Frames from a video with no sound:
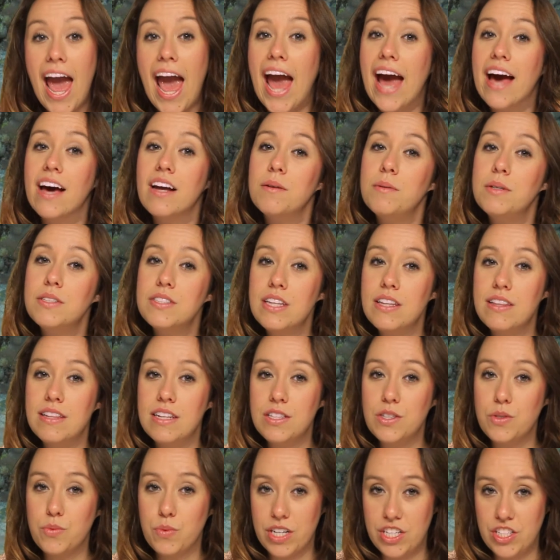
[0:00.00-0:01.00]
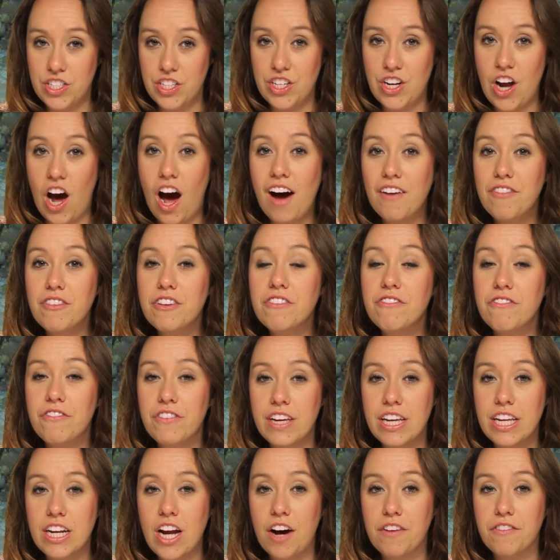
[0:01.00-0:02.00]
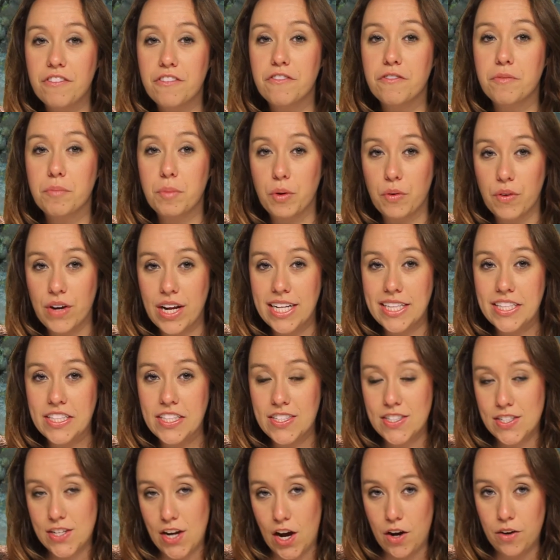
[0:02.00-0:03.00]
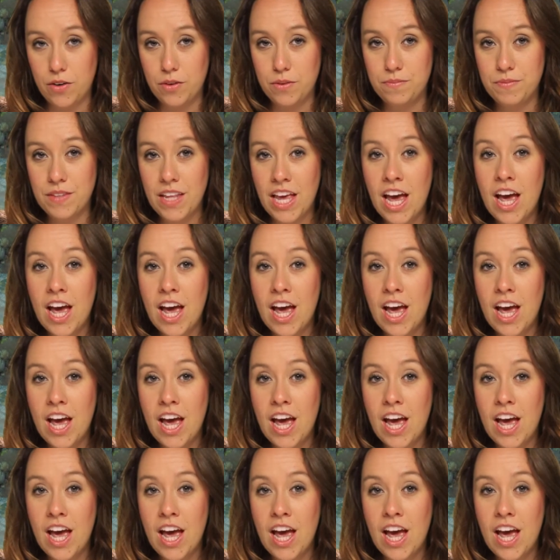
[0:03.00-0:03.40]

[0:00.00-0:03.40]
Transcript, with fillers: Animals in this region often feed off of marine snow.